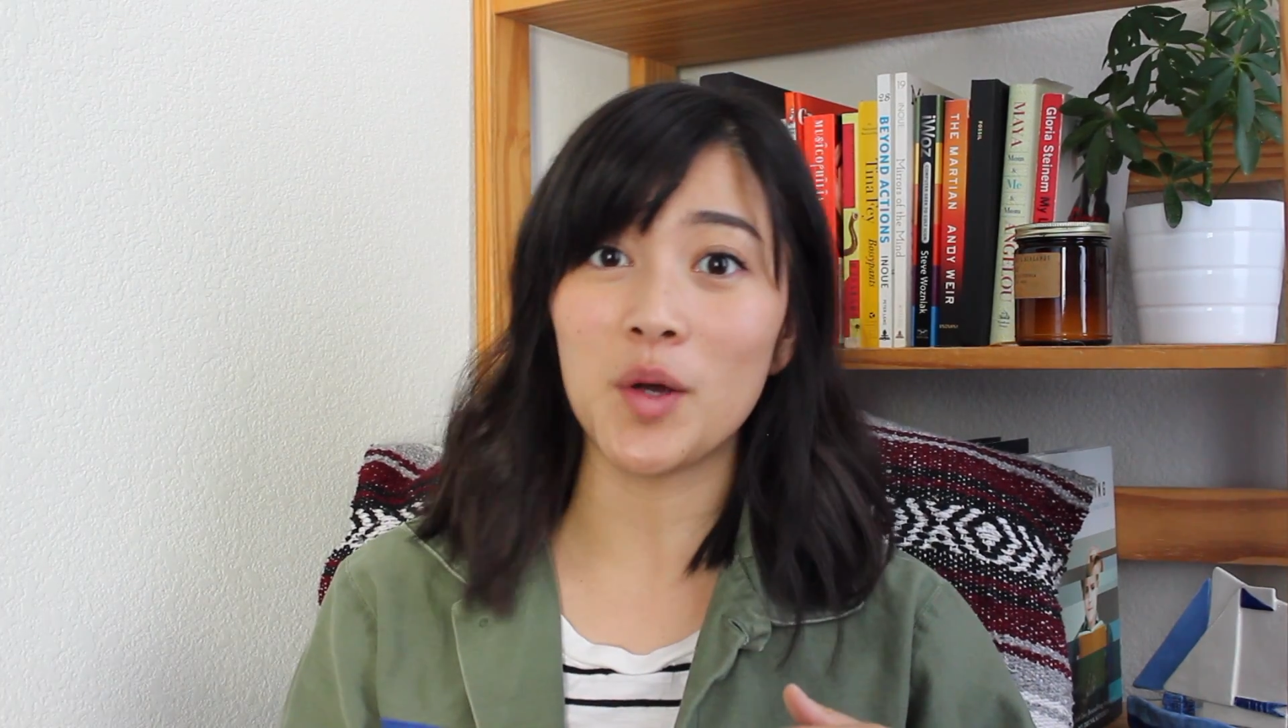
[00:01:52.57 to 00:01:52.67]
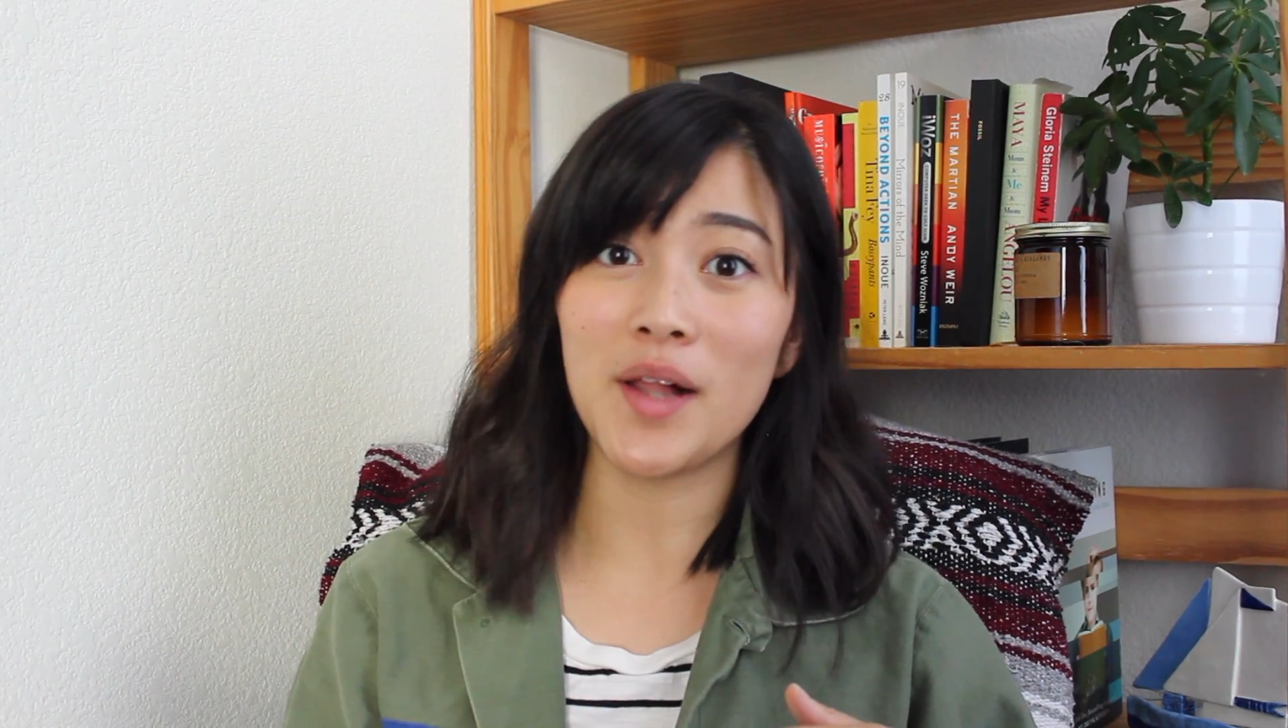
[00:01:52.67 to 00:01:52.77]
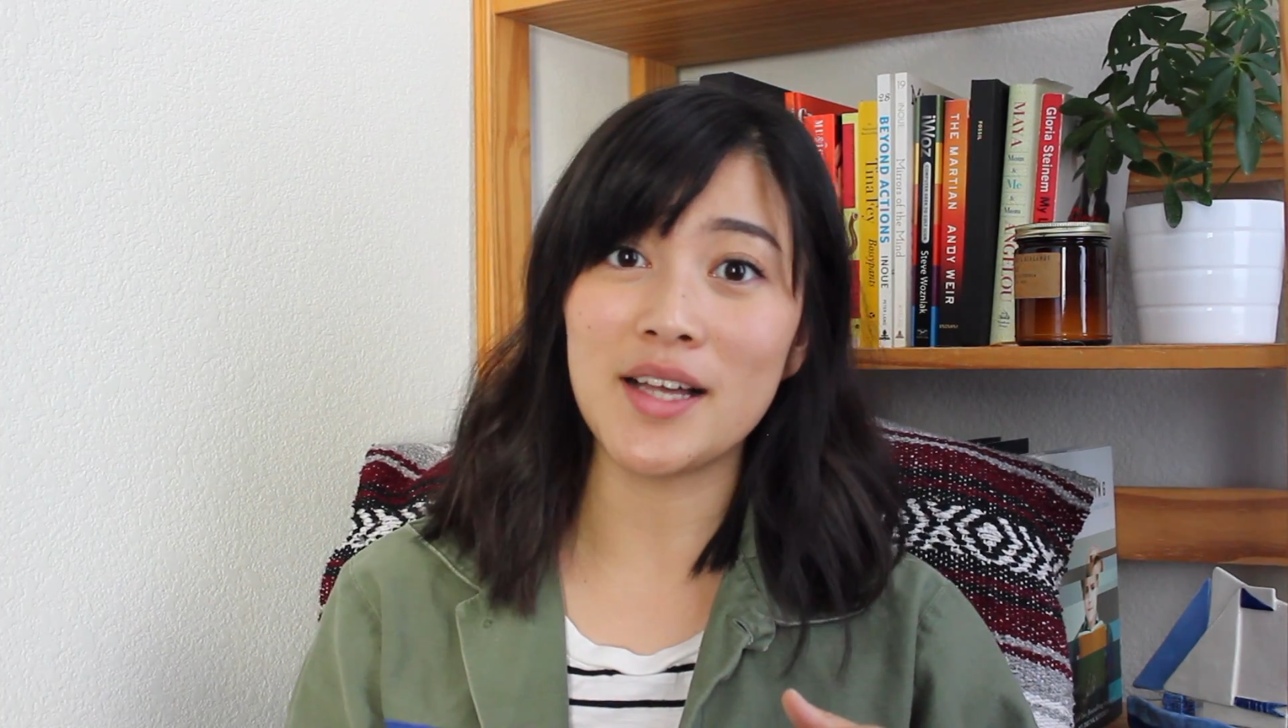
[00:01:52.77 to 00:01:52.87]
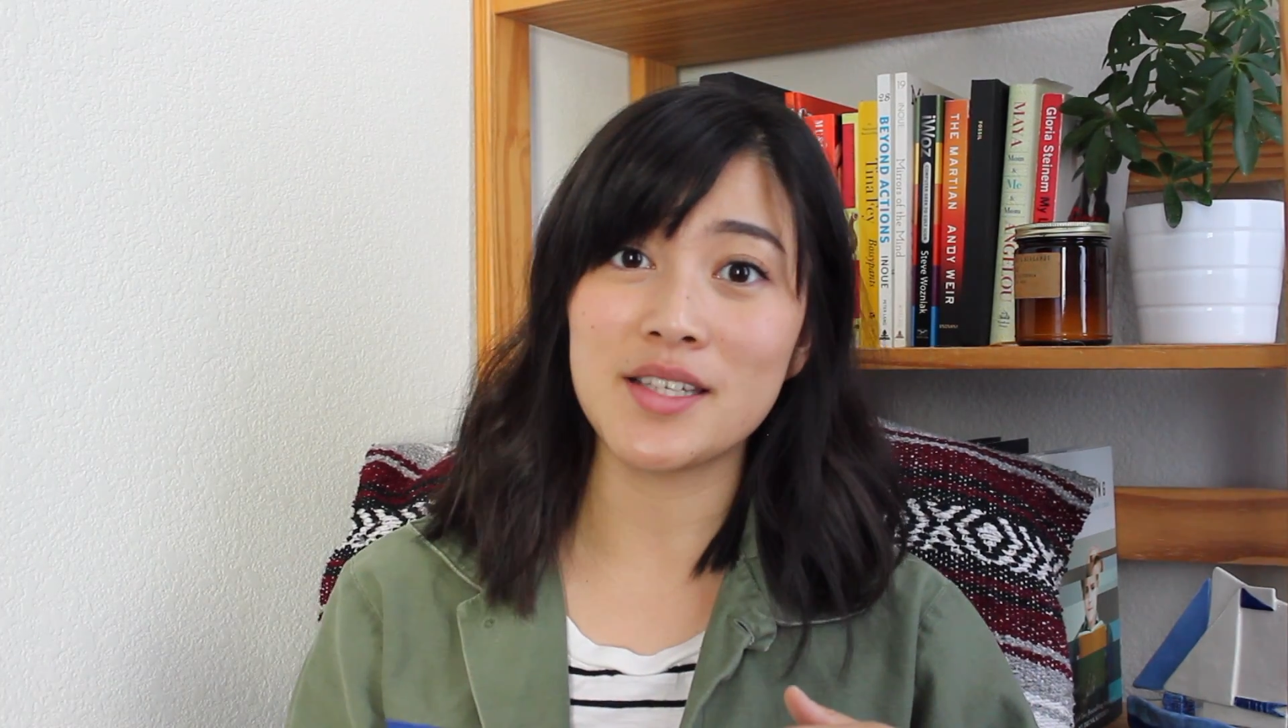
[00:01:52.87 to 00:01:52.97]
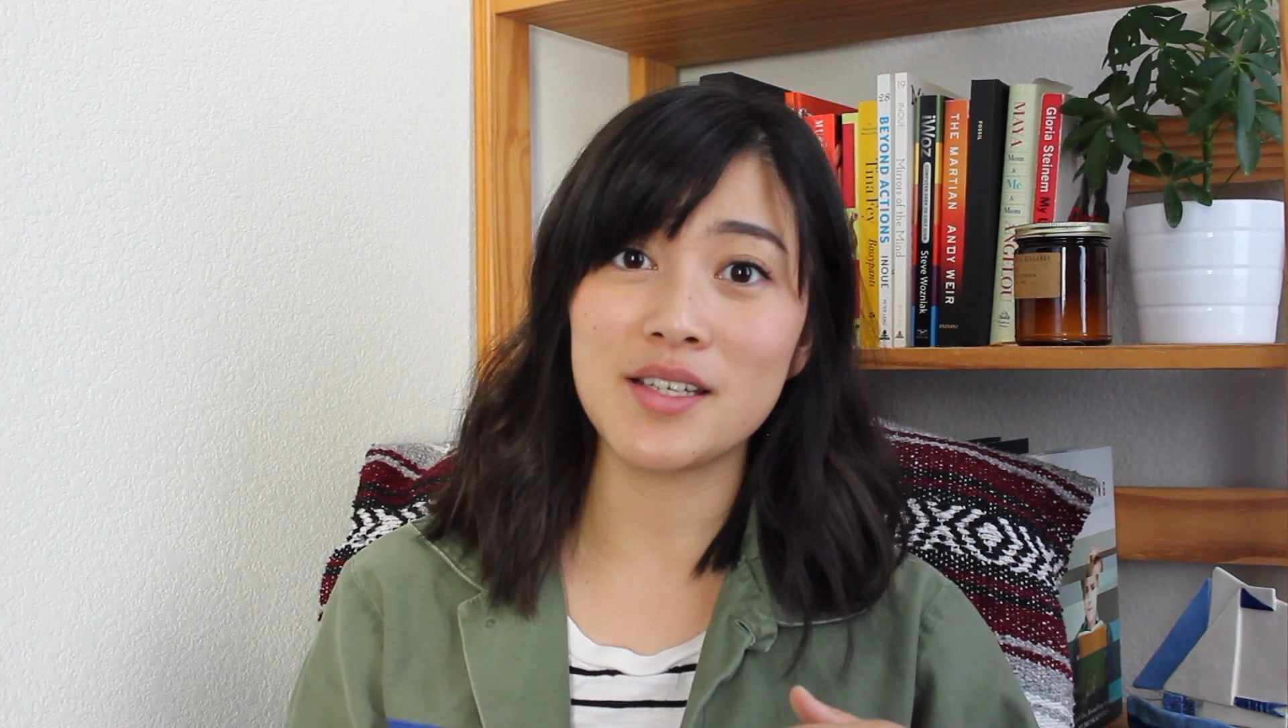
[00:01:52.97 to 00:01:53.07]

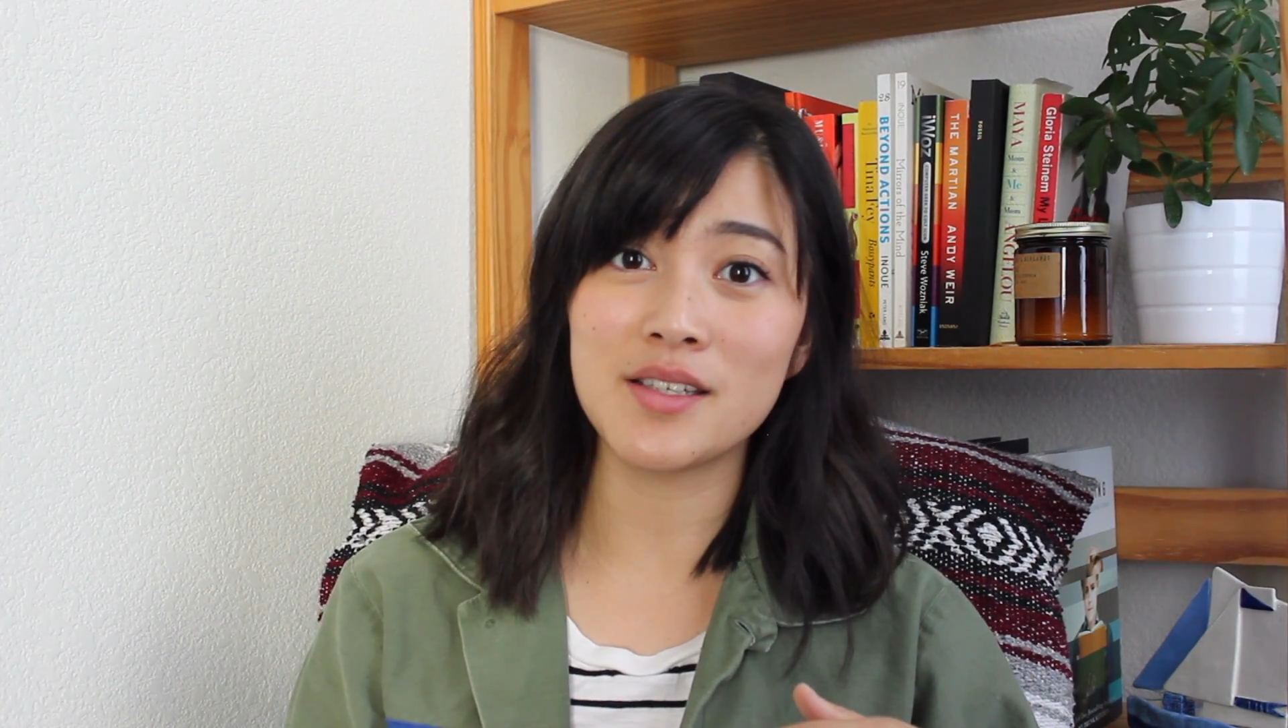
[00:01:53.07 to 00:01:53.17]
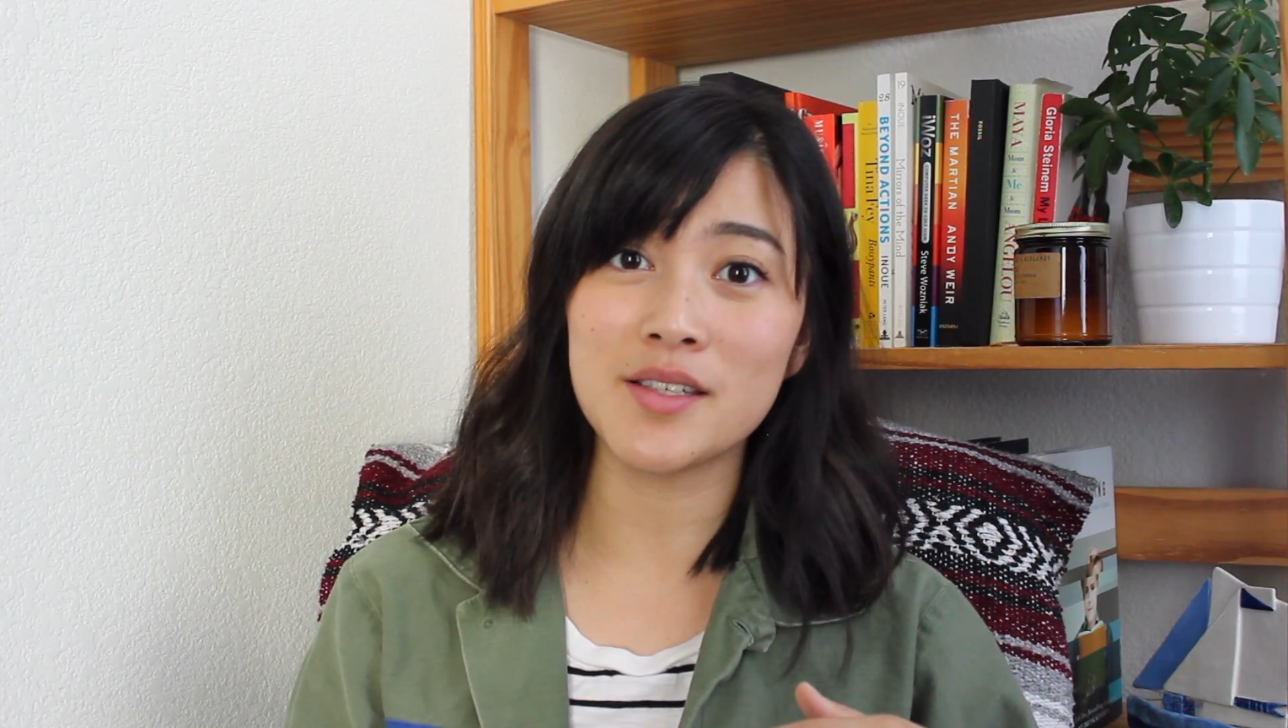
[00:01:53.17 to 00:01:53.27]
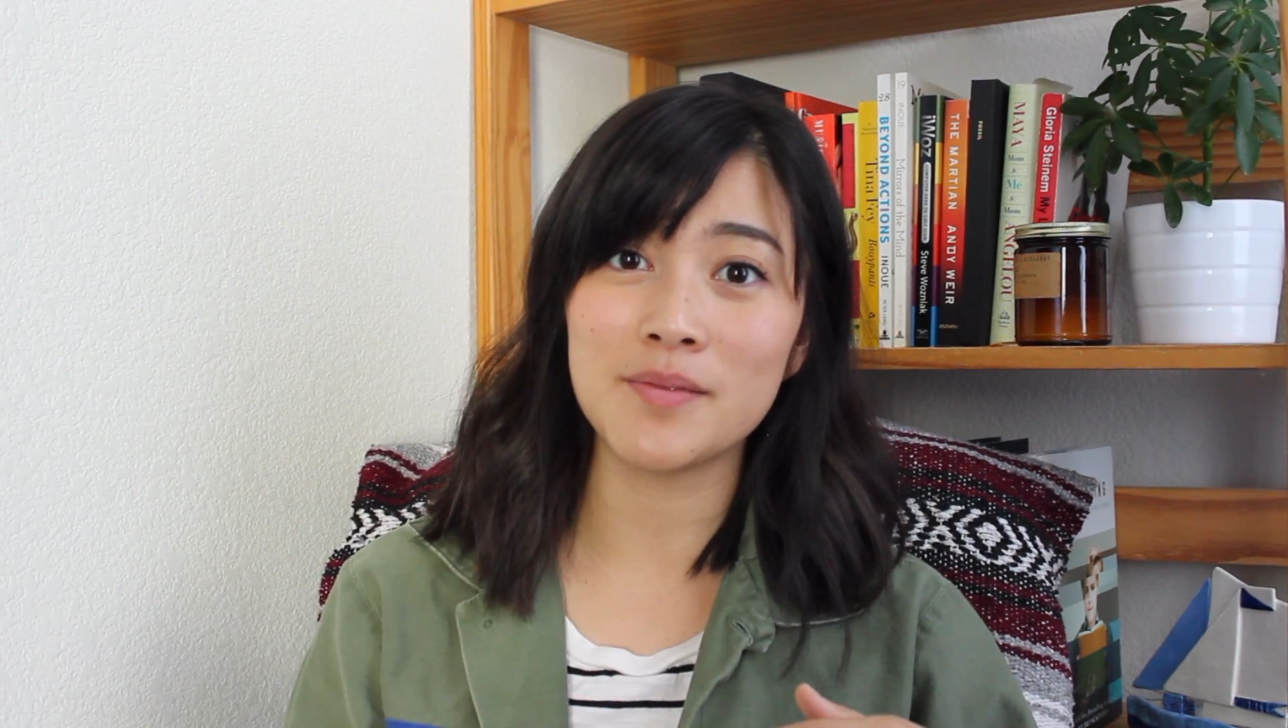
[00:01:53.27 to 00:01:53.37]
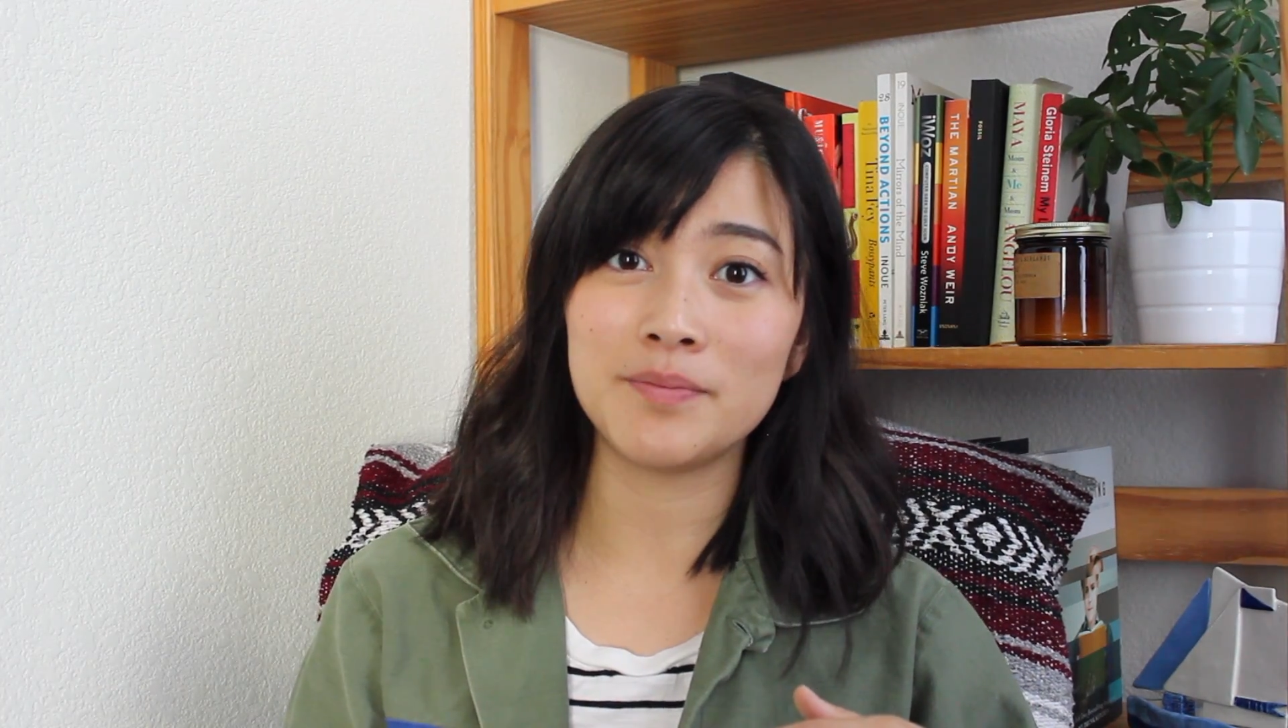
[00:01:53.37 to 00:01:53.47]
classes.